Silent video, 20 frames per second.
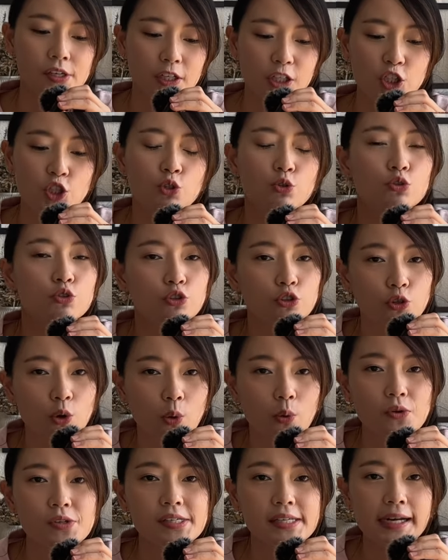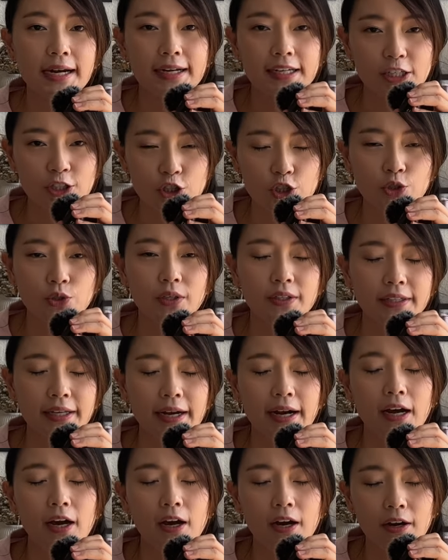issued to those that
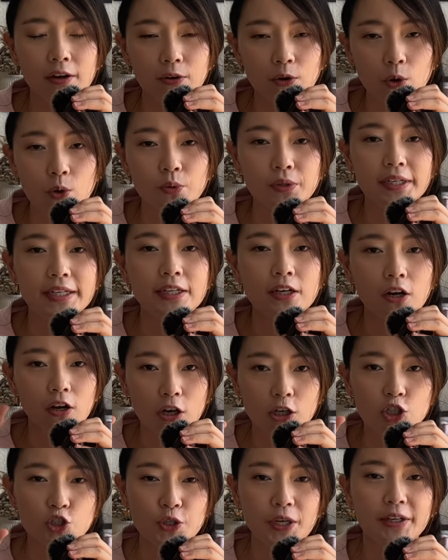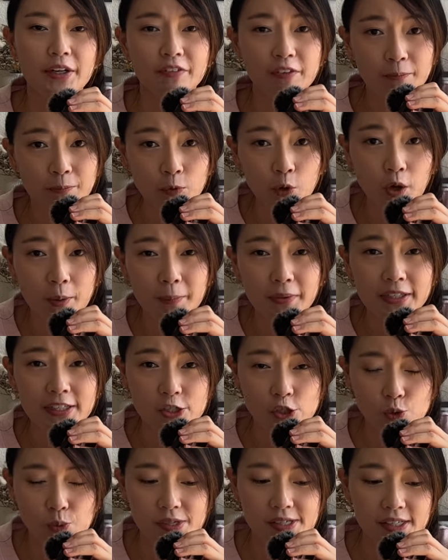are holding a contract of employment in
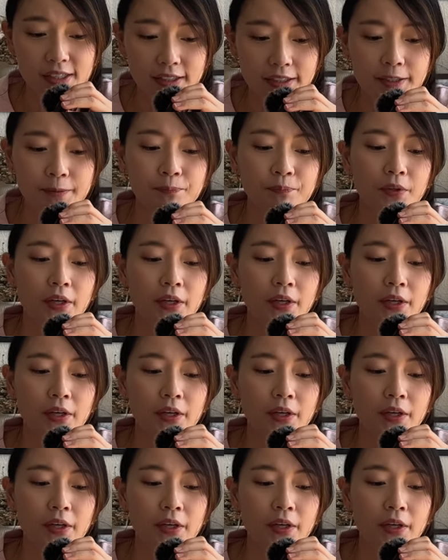Switzerland,